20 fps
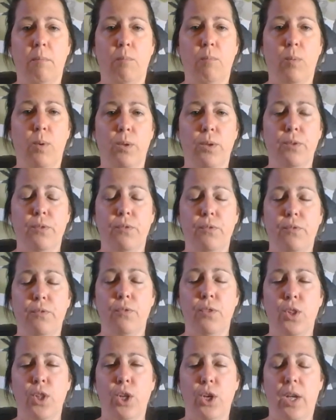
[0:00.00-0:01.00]
we'll
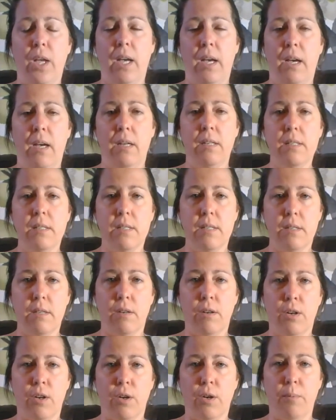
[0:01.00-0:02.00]
look at
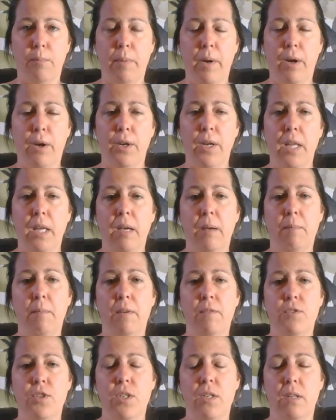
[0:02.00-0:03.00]
her perineum.
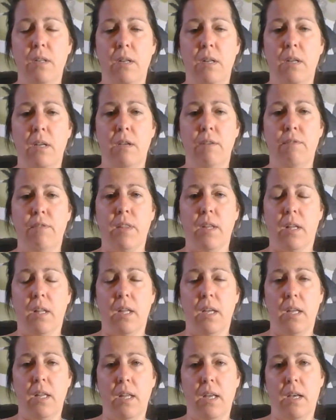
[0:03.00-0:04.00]
If the
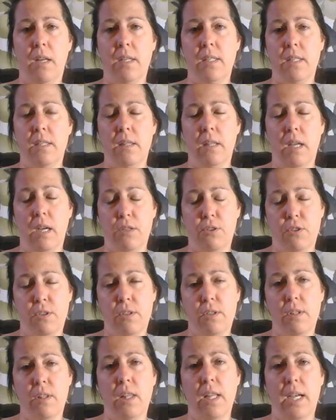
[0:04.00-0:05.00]
client had a
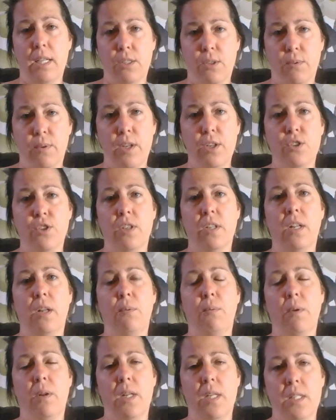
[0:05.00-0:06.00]
laceration, I
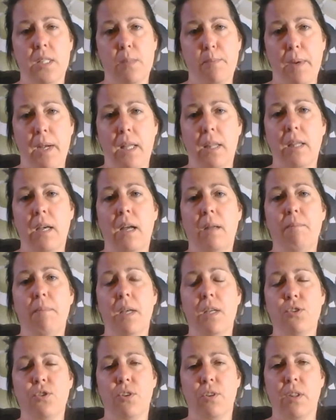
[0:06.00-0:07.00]
would inspect that,
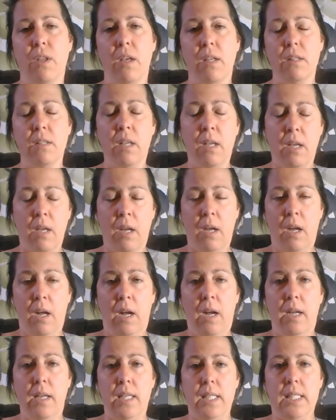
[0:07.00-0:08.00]
make sure that
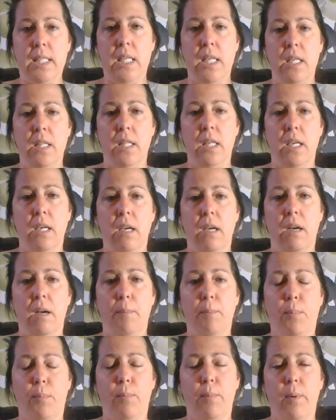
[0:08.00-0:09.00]
is healing
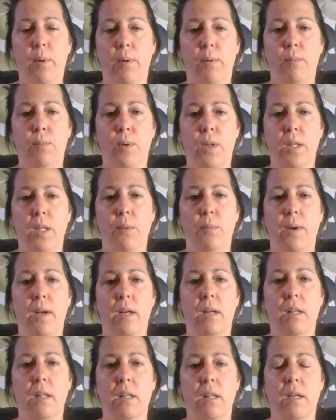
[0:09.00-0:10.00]
up really
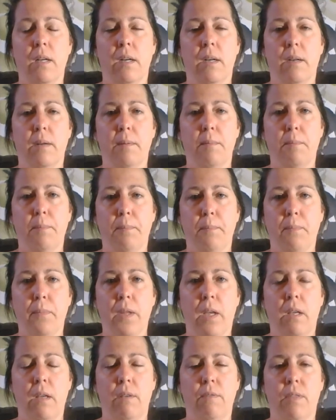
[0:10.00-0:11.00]
well.
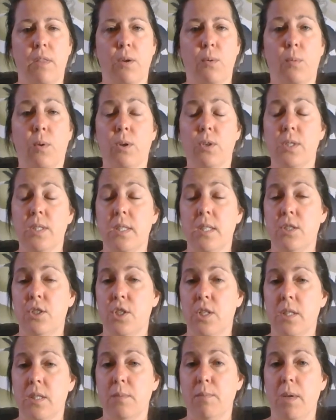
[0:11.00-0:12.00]
If there were
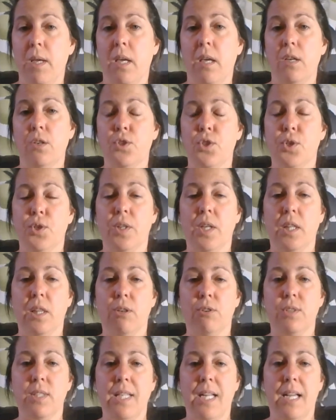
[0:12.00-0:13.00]
stitches, making sure that
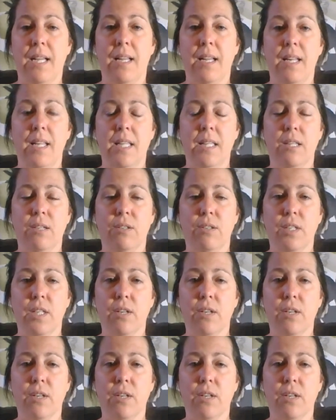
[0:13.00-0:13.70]
there's not any little